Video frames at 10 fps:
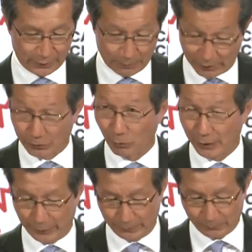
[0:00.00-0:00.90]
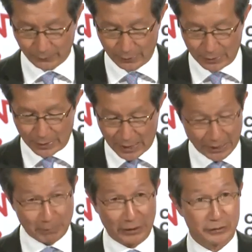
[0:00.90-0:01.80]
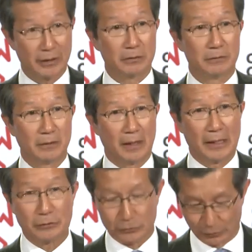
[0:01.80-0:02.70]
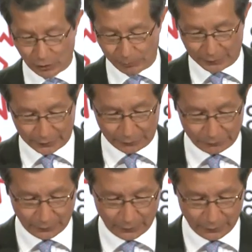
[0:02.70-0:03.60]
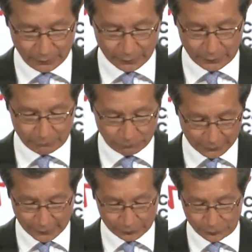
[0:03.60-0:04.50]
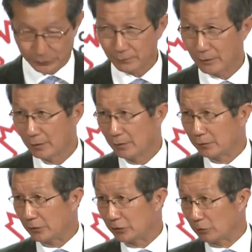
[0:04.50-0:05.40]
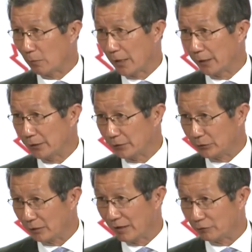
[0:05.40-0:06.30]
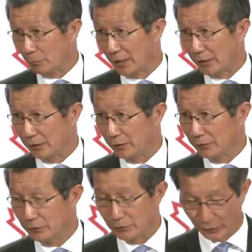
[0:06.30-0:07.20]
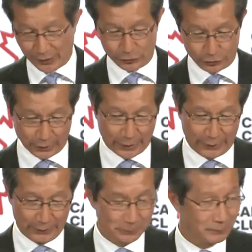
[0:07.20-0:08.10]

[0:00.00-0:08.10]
And by the way, I myself, I do not believe in free lunch. This is why you have to pay your lunch today.